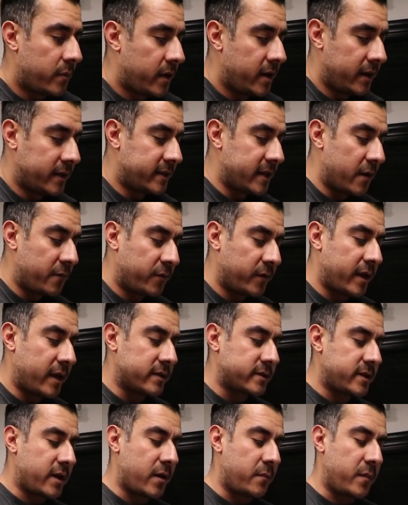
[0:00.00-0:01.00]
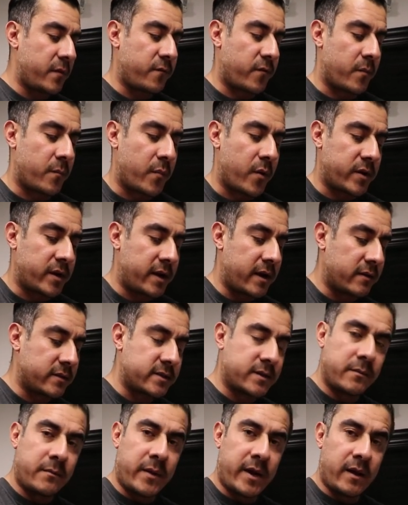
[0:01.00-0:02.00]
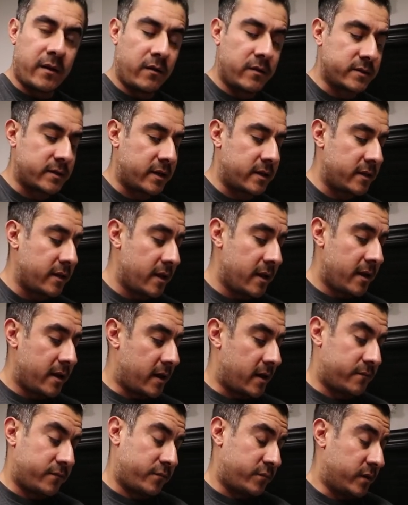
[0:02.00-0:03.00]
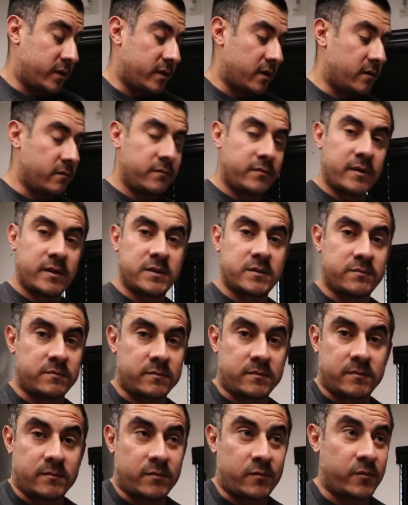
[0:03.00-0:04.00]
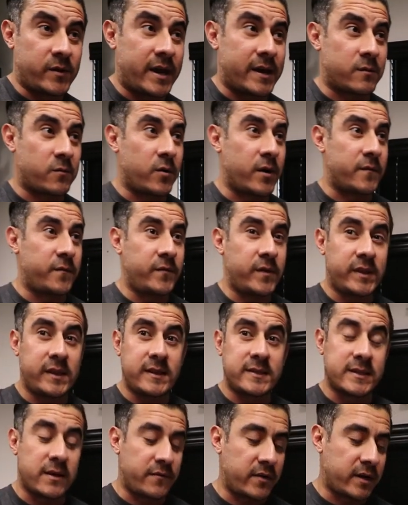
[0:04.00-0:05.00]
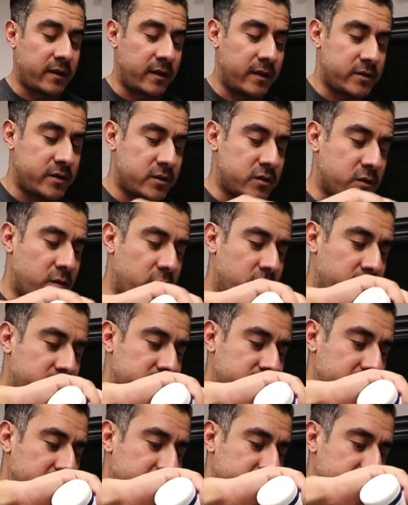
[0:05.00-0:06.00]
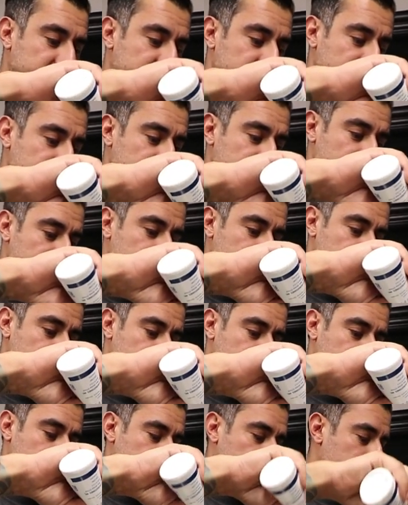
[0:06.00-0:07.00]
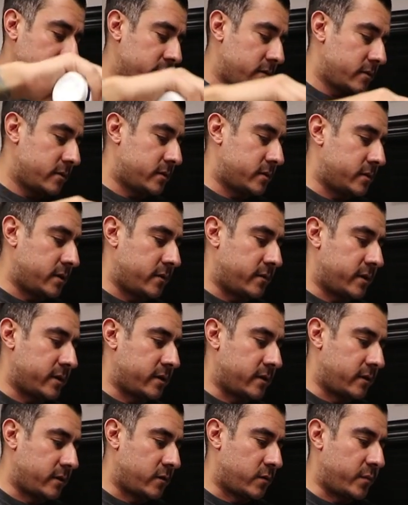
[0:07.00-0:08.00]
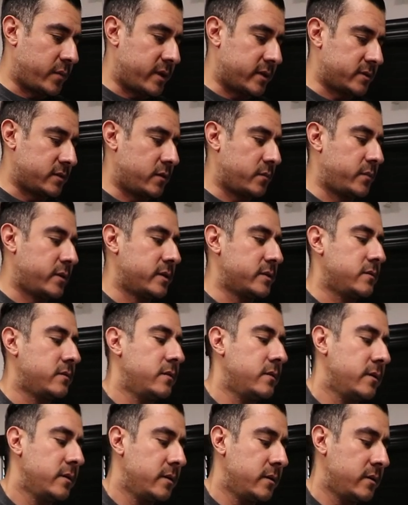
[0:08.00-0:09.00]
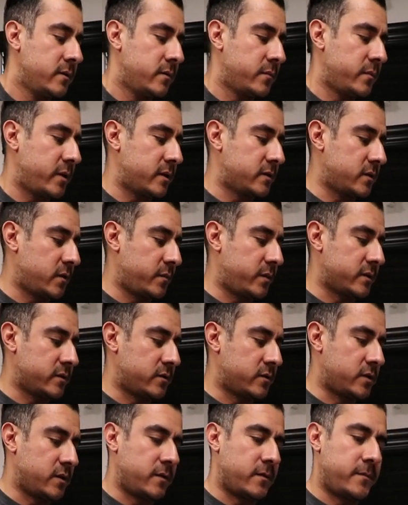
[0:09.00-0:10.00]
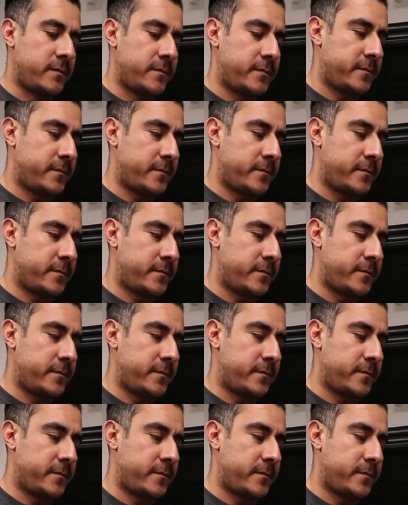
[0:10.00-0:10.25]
but it definitely has kept me from burning out some males. And, you know, it's we had, what, 57 clutches total this last season? Yes. Stay right there, little pastel puzzle. Pass that puzzle, chill.